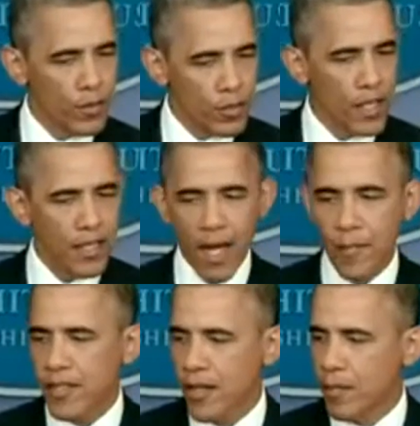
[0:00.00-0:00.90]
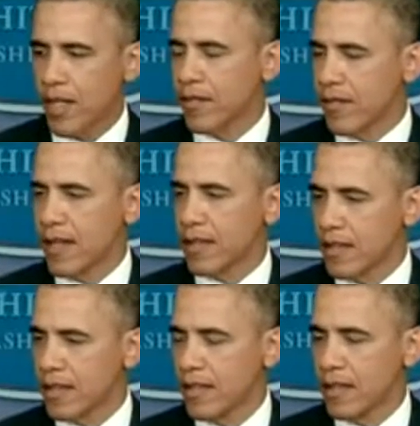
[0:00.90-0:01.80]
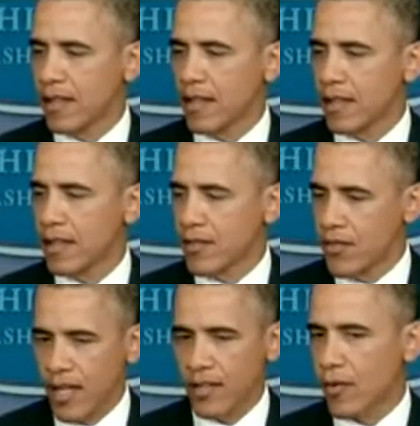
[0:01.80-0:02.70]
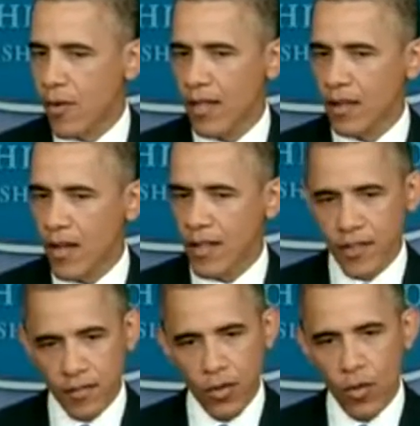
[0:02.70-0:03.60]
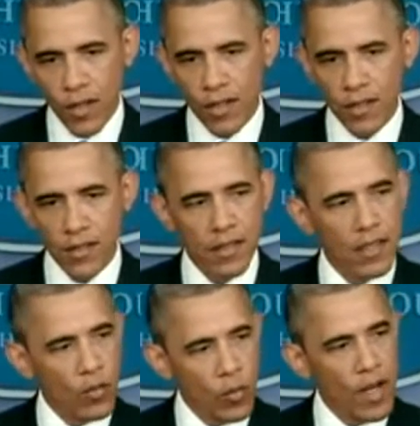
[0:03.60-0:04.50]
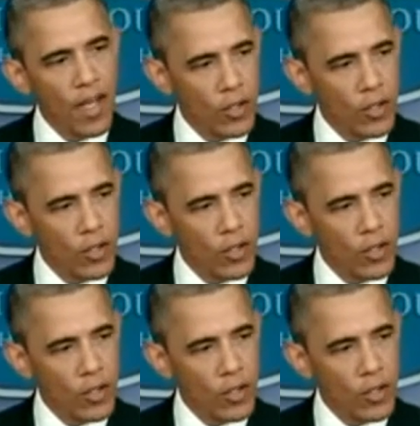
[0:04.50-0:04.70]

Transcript: there's been commentary about the fact that the stand your ground laws in Florida were not